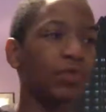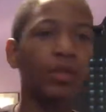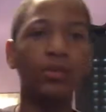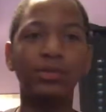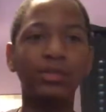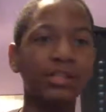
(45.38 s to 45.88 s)

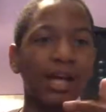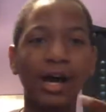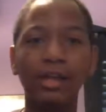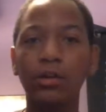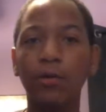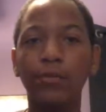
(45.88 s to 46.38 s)
you
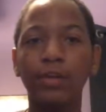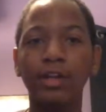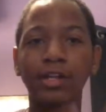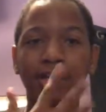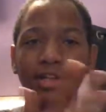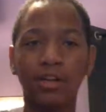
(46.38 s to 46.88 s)
slide over and
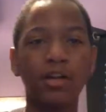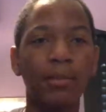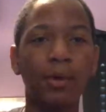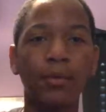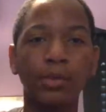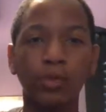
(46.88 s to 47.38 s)
then they'll come
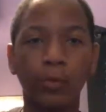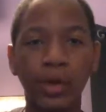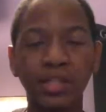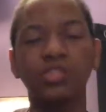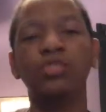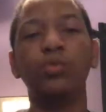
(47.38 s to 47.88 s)
out with the
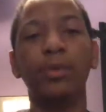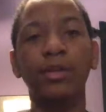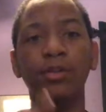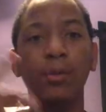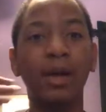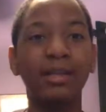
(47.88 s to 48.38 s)
widgets where you
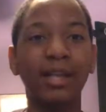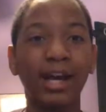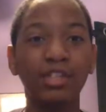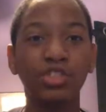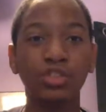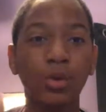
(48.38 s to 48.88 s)
don't have to
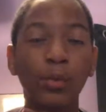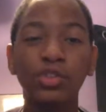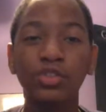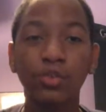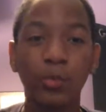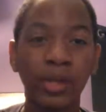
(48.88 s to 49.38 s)
actually go into
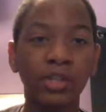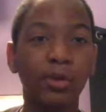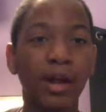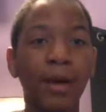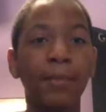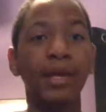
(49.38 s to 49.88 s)
the weather
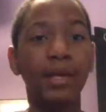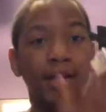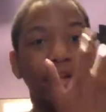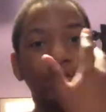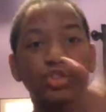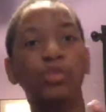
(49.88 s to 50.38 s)
app
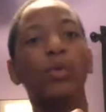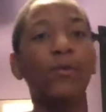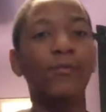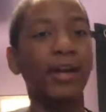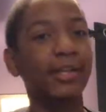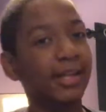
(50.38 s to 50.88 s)
and just show it
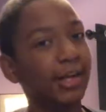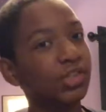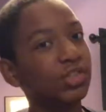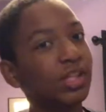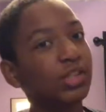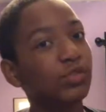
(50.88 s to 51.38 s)
right there. So
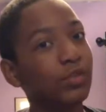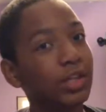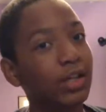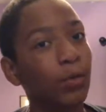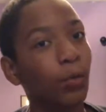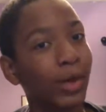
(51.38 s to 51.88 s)
that's really
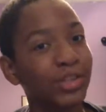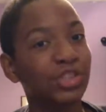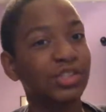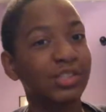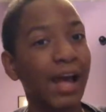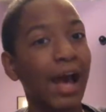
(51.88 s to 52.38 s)
good
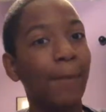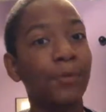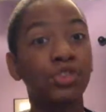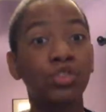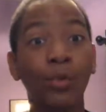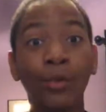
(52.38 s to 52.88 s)
widgets that
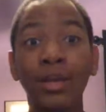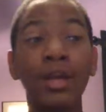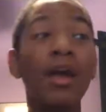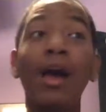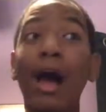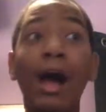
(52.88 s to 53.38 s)
Apple's doing.
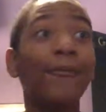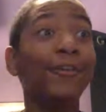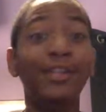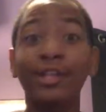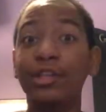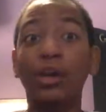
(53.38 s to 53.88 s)
I even
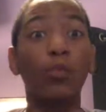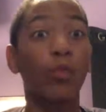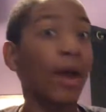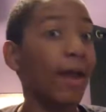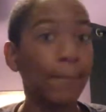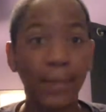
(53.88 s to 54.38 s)
think they're
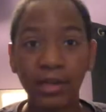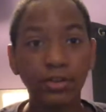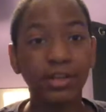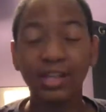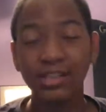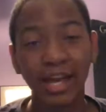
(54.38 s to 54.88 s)
way better
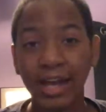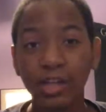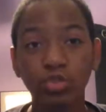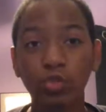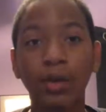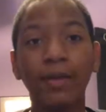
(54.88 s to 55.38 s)
than
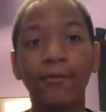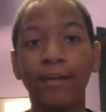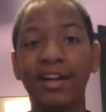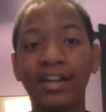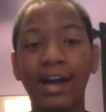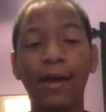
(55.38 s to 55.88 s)
Android right
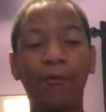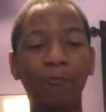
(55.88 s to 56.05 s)
now